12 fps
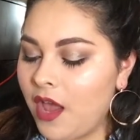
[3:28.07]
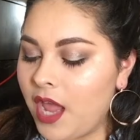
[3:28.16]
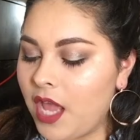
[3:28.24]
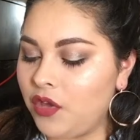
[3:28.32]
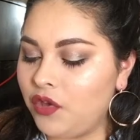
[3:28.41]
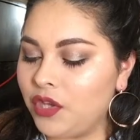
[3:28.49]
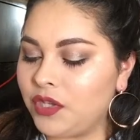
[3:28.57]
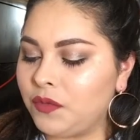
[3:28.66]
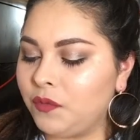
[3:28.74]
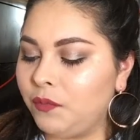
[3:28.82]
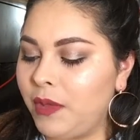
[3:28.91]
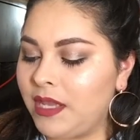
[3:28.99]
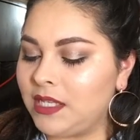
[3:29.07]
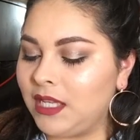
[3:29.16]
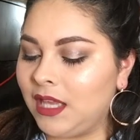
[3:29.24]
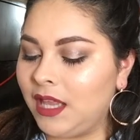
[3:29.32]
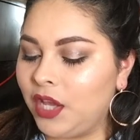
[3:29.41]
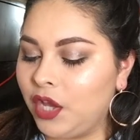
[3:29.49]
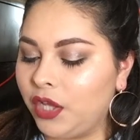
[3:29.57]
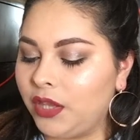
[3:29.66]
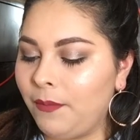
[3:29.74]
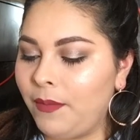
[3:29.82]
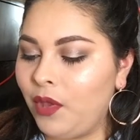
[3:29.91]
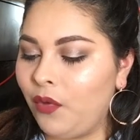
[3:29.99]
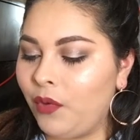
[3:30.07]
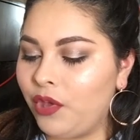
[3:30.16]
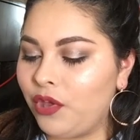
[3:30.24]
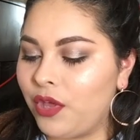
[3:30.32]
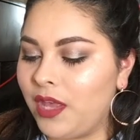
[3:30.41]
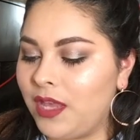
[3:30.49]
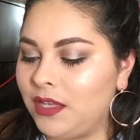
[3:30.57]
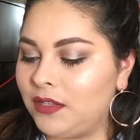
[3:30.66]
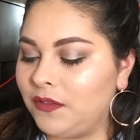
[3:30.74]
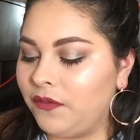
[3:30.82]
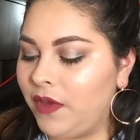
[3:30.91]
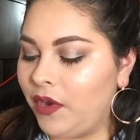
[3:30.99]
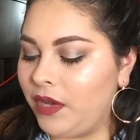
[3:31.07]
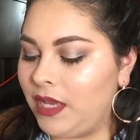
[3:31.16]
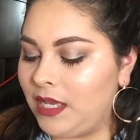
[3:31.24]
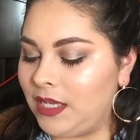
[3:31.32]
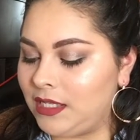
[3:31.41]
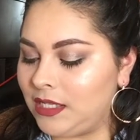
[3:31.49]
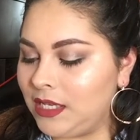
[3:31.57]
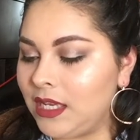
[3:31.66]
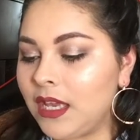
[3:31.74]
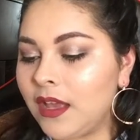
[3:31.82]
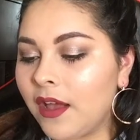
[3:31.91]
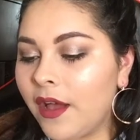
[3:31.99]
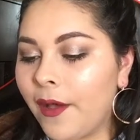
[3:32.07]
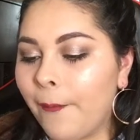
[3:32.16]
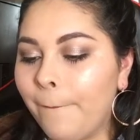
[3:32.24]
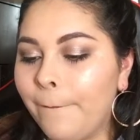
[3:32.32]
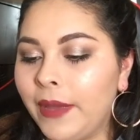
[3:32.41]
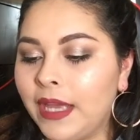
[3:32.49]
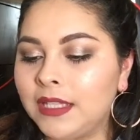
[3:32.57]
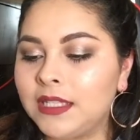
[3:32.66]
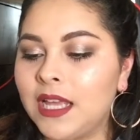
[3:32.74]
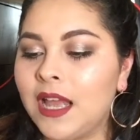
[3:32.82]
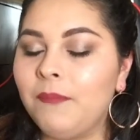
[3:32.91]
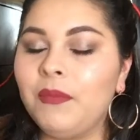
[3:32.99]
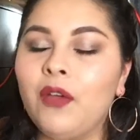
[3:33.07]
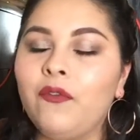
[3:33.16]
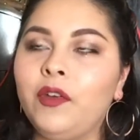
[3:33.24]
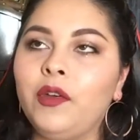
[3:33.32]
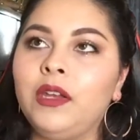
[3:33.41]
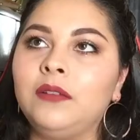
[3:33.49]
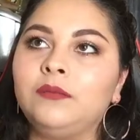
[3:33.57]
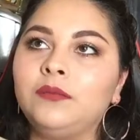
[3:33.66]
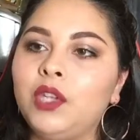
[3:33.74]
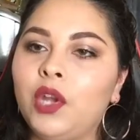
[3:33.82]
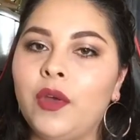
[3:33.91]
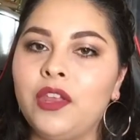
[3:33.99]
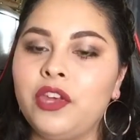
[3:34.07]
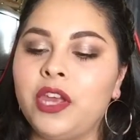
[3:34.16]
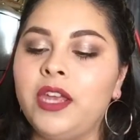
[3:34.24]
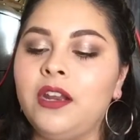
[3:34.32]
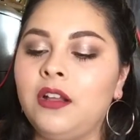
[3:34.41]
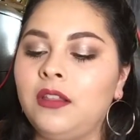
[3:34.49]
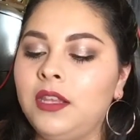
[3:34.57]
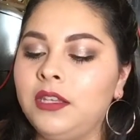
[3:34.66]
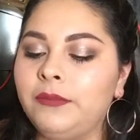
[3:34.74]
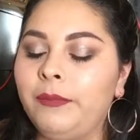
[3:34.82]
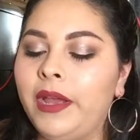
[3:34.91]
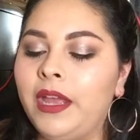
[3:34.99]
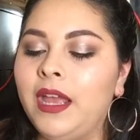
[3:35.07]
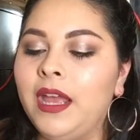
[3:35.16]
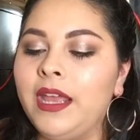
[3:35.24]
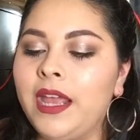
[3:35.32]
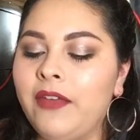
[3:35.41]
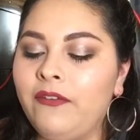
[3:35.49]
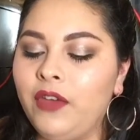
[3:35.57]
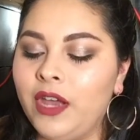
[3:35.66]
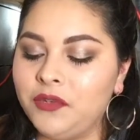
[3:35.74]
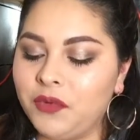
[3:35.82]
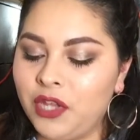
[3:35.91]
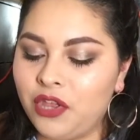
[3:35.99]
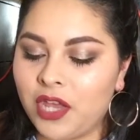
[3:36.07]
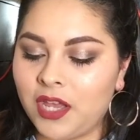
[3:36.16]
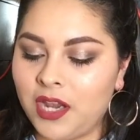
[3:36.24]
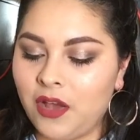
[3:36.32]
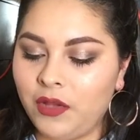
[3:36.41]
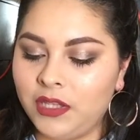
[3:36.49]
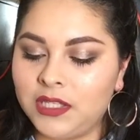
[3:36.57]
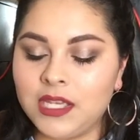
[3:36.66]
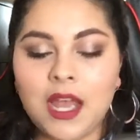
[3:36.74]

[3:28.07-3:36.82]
and you just basically cook the meal, which is very easy. But I'm not very educated on this, but yeah, if you guys want to check it out, it's